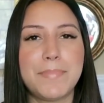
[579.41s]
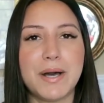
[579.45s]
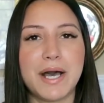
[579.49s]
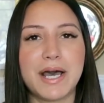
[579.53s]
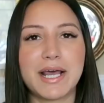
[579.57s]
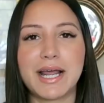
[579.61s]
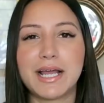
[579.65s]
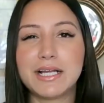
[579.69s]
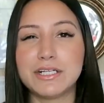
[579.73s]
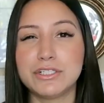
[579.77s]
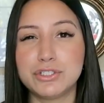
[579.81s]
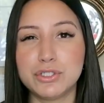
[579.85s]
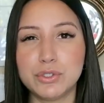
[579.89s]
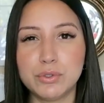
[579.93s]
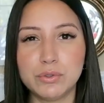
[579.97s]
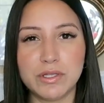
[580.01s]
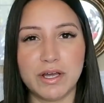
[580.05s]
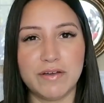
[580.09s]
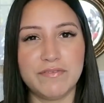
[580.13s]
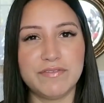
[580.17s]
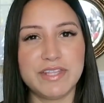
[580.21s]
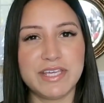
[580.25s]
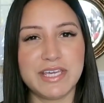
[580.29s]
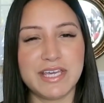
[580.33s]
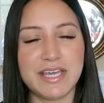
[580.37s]
but I do
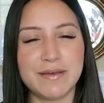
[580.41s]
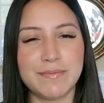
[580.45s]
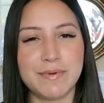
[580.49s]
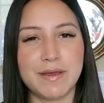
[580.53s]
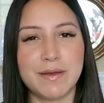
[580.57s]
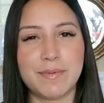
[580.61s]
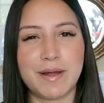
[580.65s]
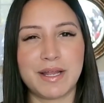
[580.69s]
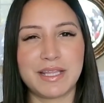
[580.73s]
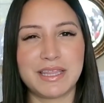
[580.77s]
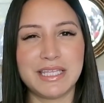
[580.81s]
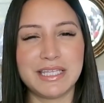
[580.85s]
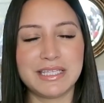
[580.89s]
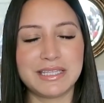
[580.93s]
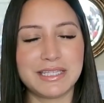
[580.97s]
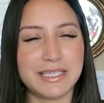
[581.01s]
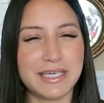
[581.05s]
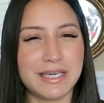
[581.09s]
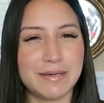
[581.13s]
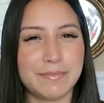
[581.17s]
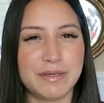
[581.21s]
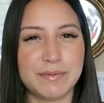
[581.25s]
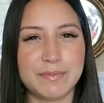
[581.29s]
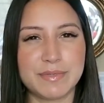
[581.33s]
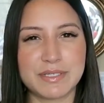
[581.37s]
love the MM. I think
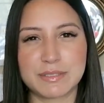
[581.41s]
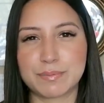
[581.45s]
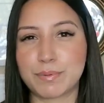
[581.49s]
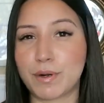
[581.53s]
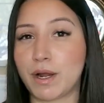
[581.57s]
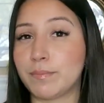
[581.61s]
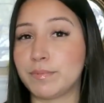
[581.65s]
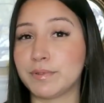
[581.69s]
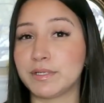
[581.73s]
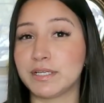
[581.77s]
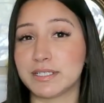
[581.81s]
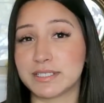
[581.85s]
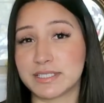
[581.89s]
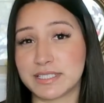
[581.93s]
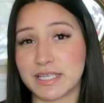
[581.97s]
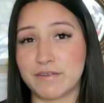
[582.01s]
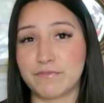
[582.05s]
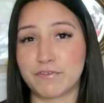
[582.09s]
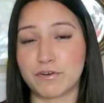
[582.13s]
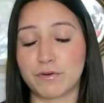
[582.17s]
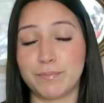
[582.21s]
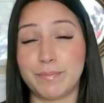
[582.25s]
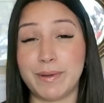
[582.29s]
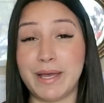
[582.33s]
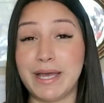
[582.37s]
the MM is probably a
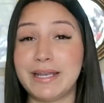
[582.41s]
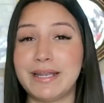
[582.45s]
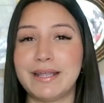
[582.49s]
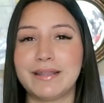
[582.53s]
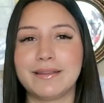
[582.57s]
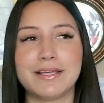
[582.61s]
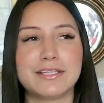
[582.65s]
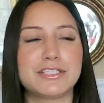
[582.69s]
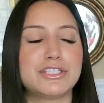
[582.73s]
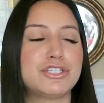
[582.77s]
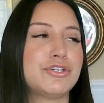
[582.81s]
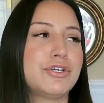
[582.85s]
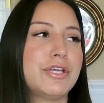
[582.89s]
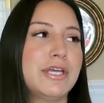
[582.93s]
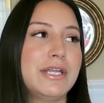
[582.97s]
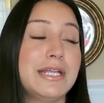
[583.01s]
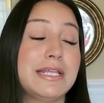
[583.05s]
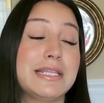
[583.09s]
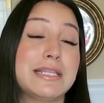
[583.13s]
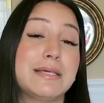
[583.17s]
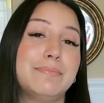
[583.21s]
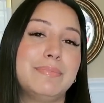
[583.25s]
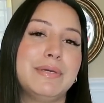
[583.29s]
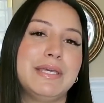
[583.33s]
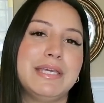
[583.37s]
safer bet unless you're
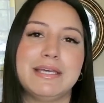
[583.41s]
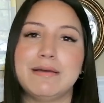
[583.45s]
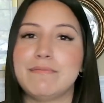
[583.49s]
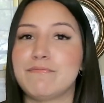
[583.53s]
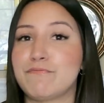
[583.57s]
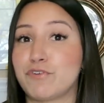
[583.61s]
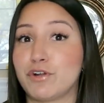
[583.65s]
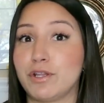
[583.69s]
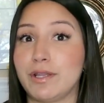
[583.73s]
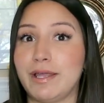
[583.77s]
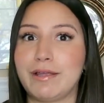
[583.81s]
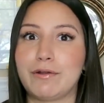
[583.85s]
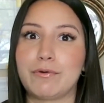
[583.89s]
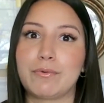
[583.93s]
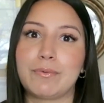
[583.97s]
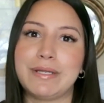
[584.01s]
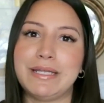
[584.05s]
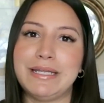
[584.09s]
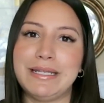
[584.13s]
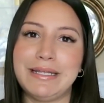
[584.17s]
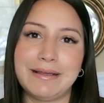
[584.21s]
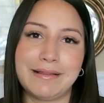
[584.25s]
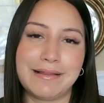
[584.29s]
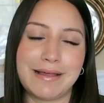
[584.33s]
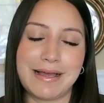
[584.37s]
getting the PM for like
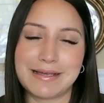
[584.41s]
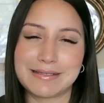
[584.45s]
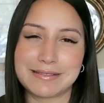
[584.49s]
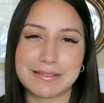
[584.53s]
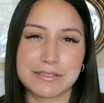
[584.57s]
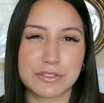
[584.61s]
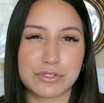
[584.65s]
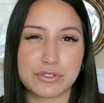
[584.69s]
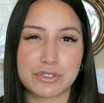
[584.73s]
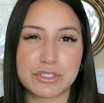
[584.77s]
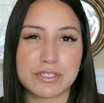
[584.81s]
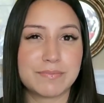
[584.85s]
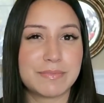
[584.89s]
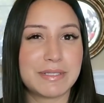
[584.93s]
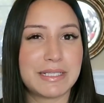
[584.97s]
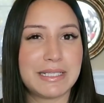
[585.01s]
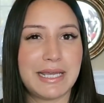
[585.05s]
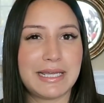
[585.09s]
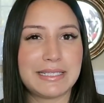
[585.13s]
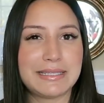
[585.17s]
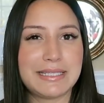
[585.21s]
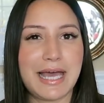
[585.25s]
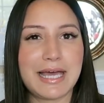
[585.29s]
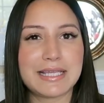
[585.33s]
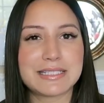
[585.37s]
reading glasses or something
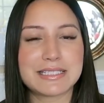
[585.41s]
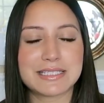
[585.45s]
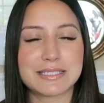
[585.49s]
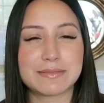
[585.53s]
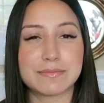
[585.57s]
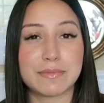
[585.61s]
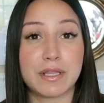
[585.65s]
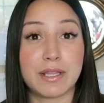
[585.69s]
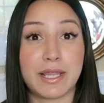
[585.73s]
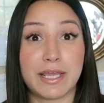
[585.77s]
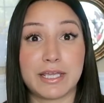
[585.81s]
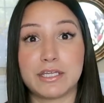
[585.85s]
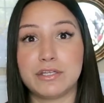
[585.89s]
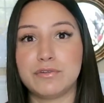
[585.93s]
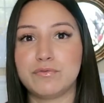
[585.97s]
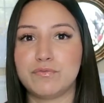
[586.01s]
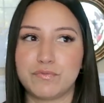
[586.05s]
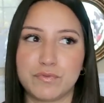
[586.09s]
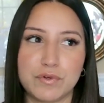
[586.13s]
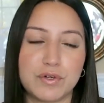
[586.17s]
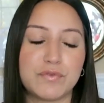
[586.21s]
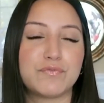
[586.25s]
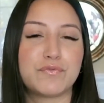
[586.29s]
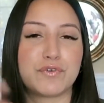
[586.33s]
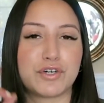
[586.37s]
like that, like
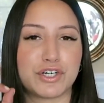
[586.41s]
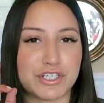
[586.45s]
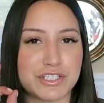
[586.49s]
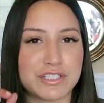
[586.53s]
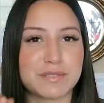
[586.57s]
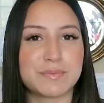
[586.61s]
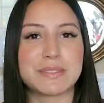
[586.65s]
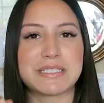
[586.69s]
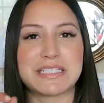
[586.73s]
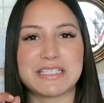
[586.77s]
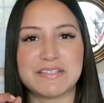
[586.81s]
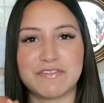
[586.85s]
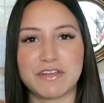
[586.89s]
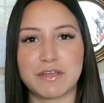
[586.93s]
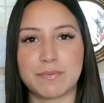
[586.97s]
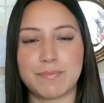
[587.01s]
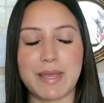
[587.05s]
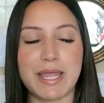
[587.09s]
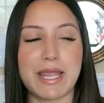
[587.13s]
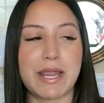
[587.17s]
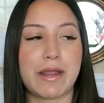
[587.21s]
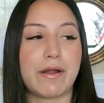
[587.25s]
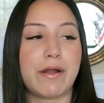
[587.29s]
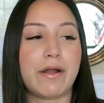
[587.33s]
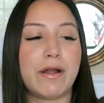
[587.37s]
for a specific
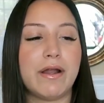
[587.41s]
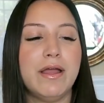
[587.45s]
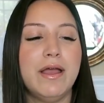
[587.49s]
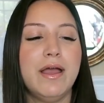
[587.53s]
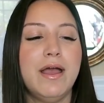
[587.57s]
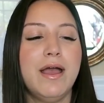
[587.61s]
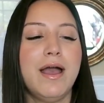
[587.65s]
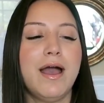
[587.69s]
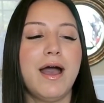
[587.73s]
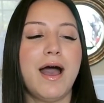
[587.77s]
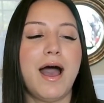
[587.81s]
pair.